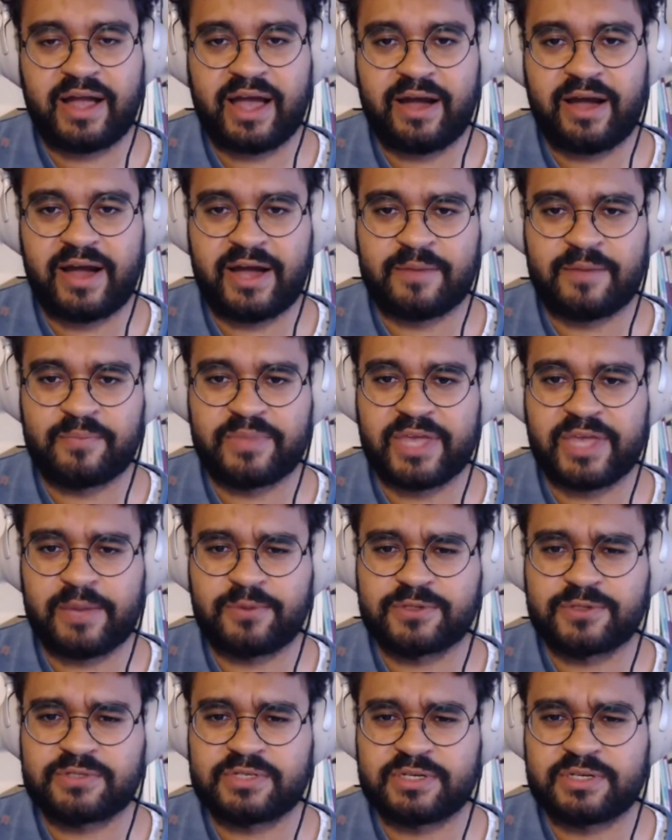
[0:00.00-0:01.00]
um, be
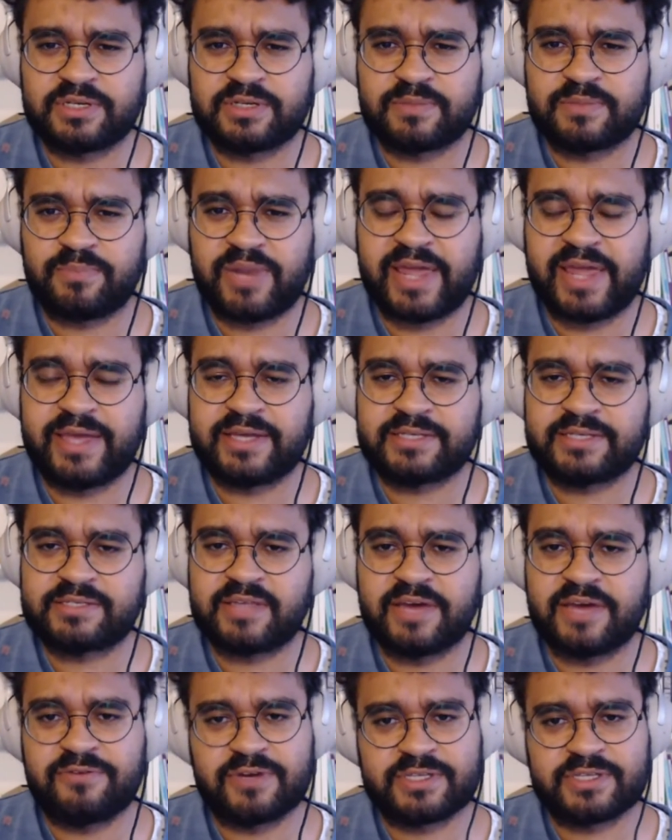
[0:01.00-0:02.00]
able to play as
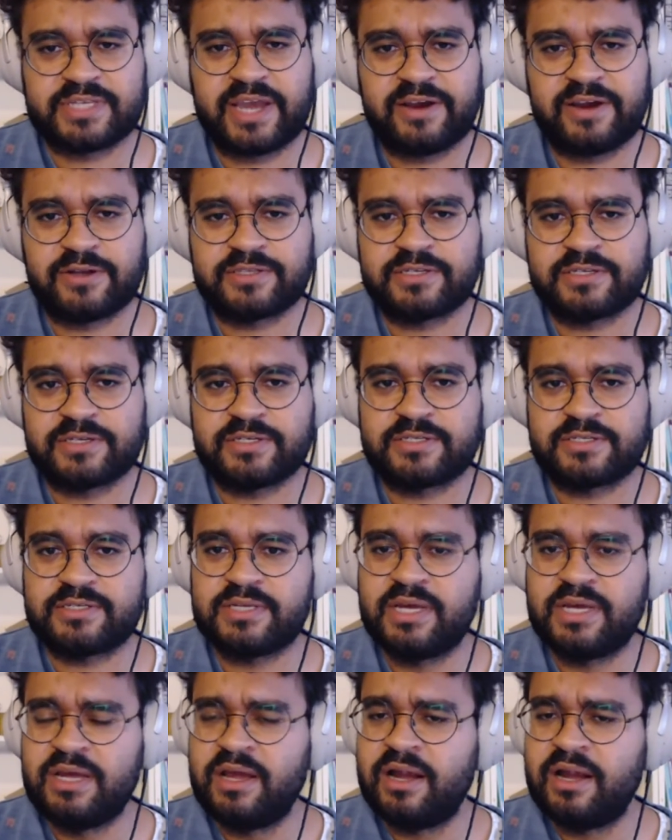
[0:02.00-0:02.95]
diverse characters